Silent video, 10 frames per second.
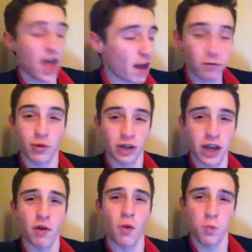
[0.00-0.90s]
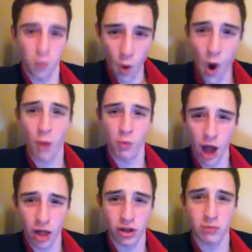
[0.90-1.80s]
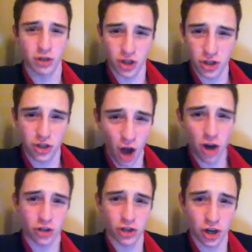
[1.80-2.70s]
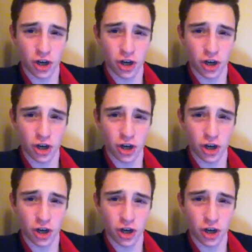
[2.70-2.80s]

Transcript: Everyone give a warm welcome to Dr.